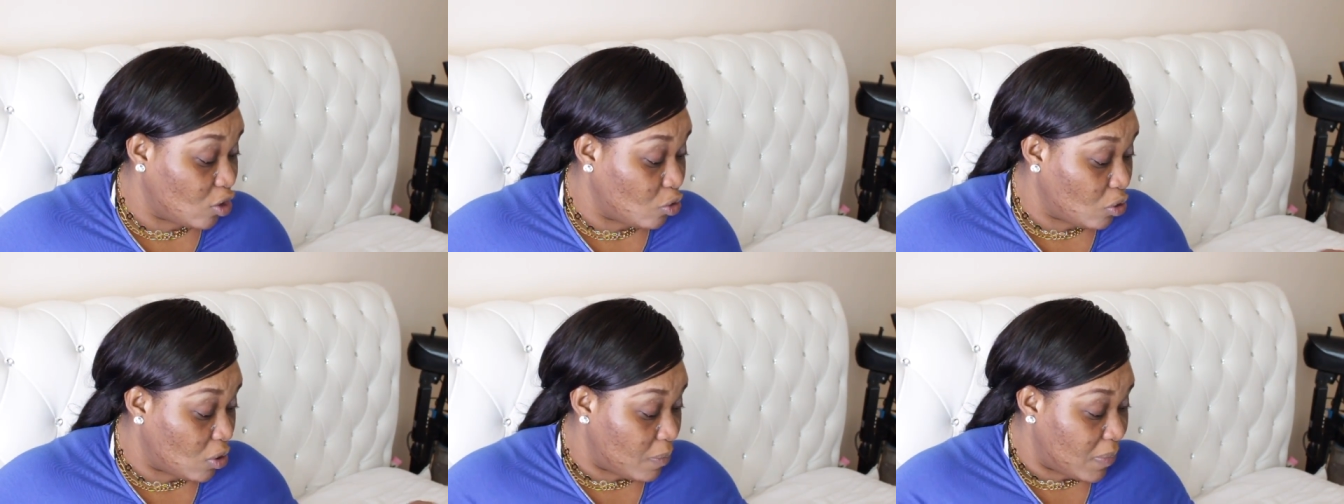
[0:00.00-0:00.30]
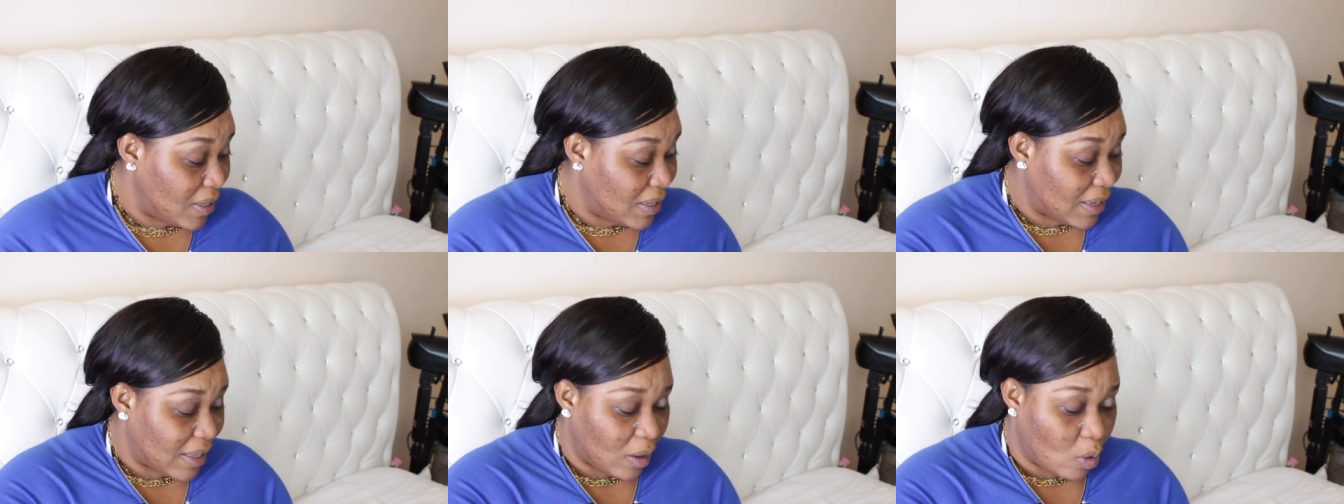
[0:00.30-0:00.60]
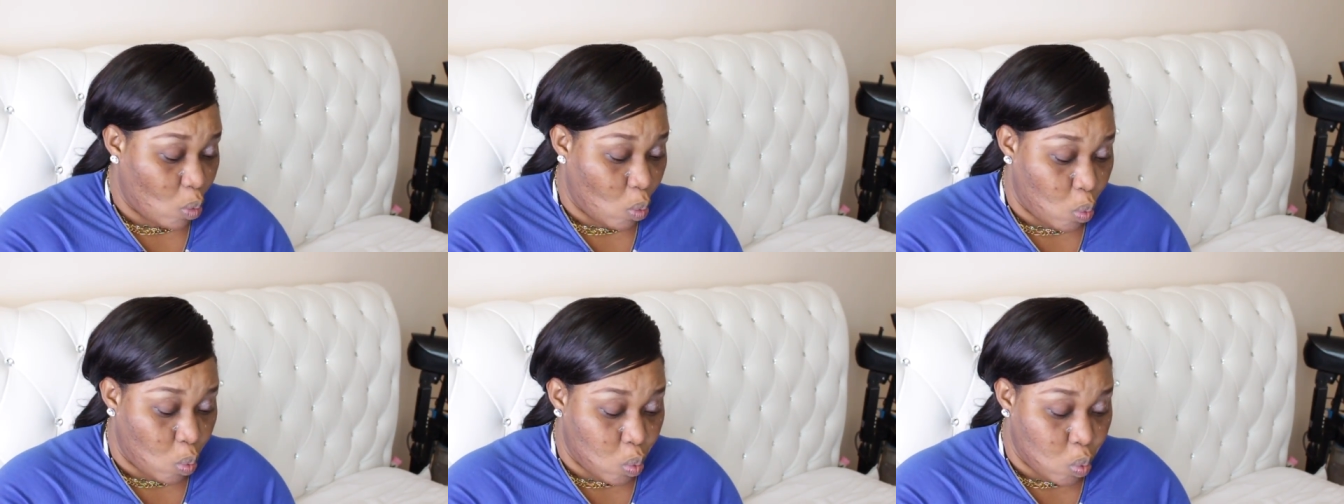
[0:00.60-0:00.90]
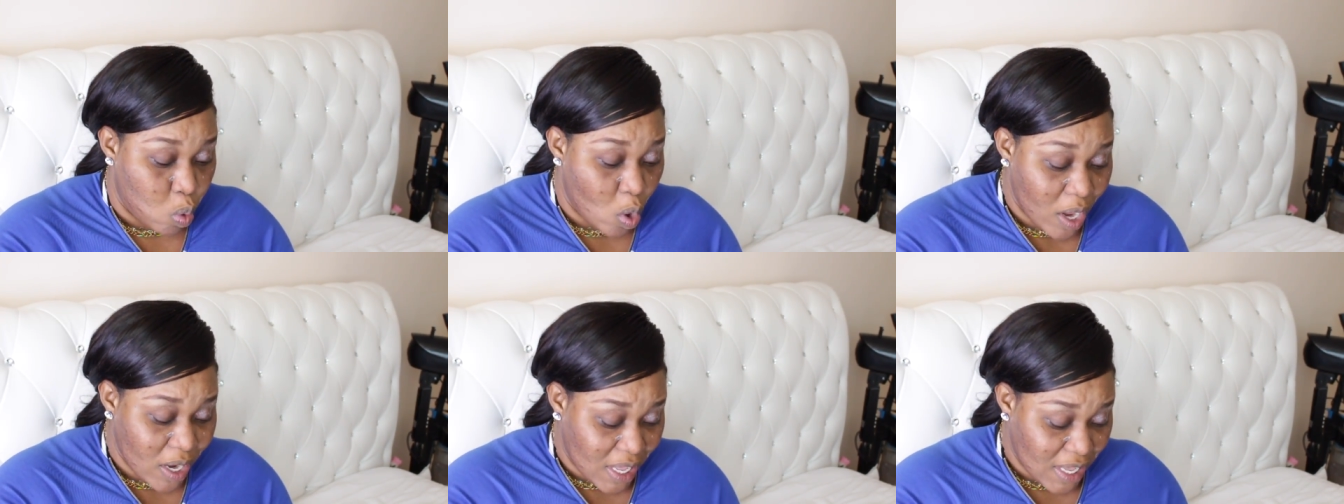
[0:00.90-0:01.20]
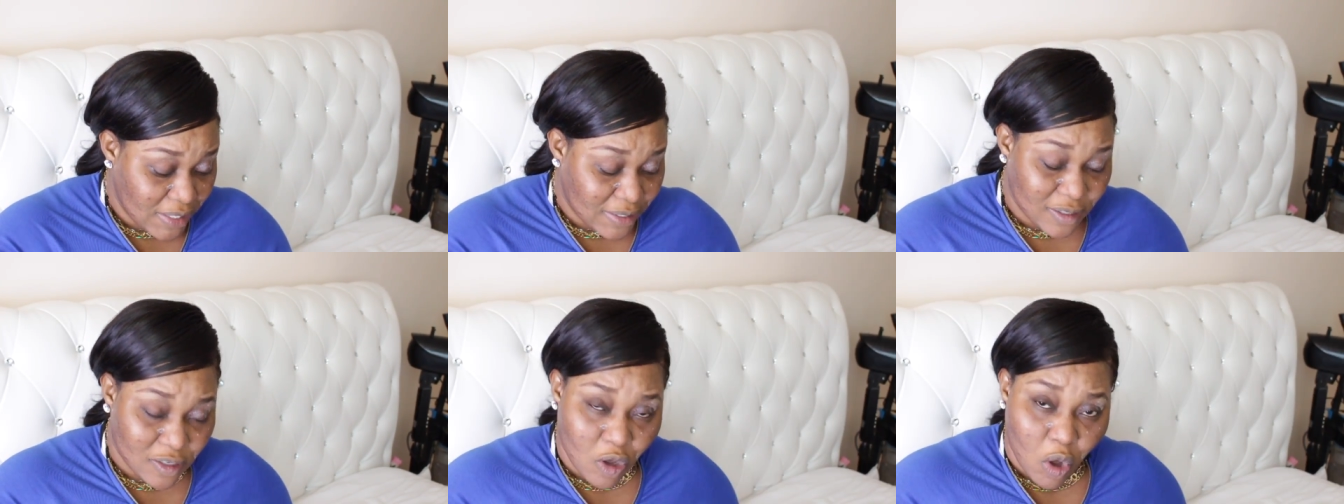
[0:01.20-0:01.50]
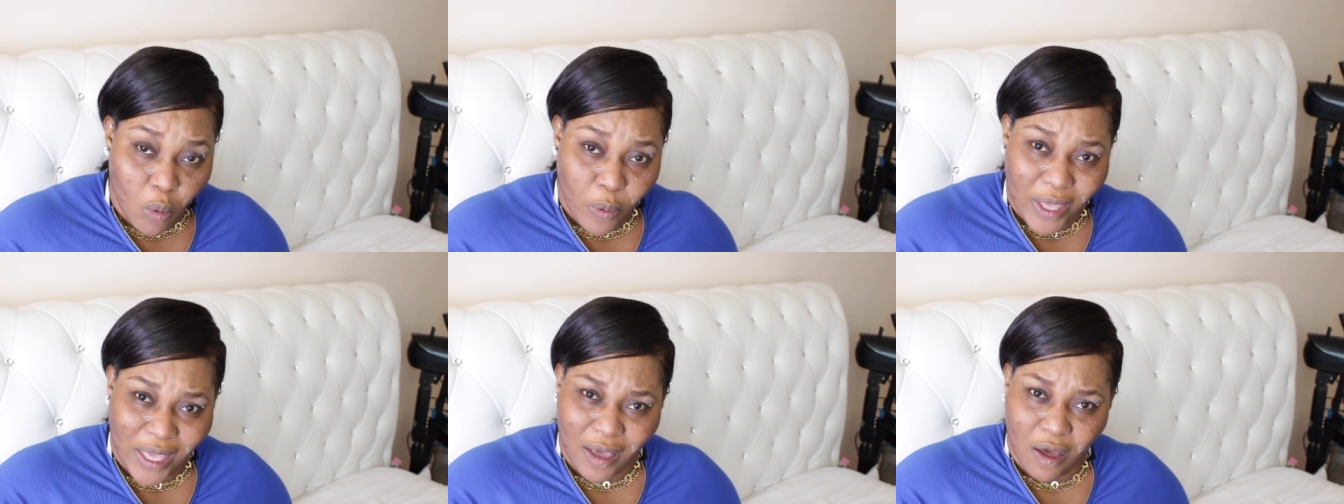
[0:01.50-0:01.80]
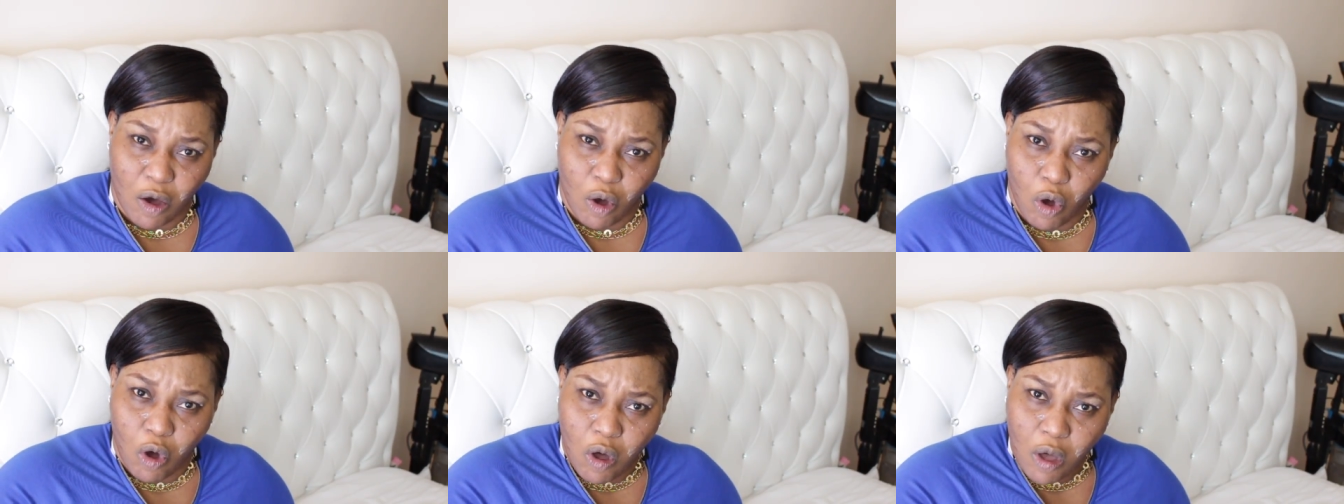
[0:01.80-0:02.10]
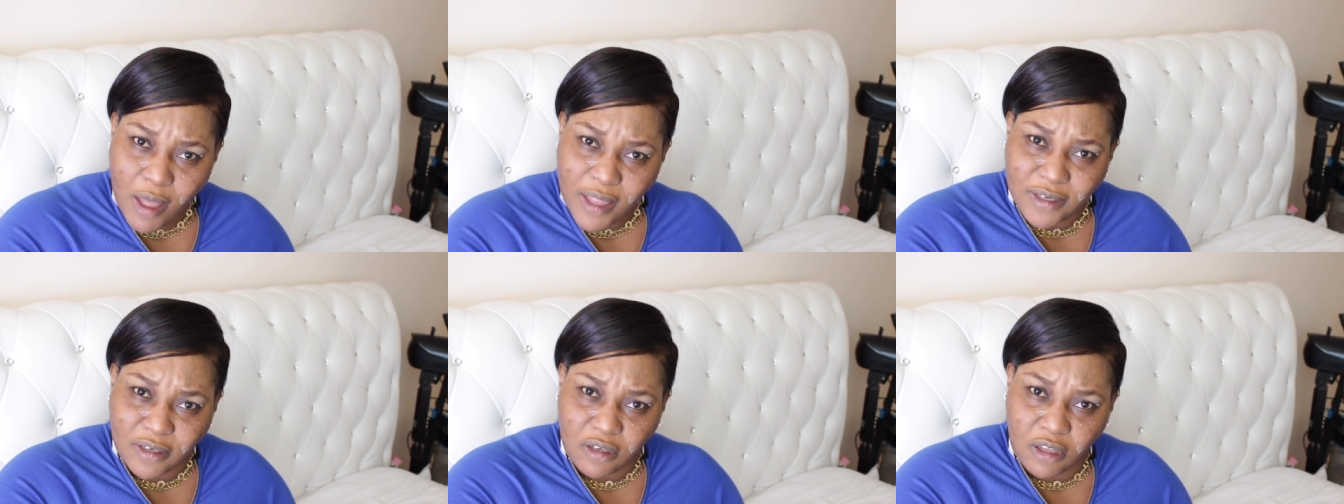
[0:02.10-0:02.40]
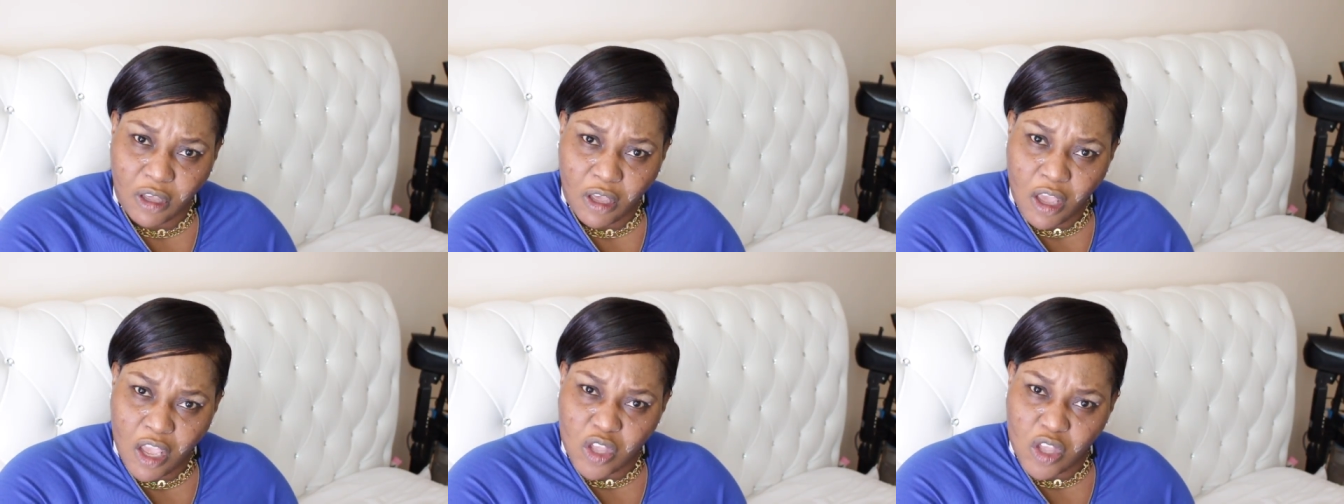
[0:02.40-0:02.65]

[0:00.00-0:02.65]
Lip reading: You would have been like, what is going on?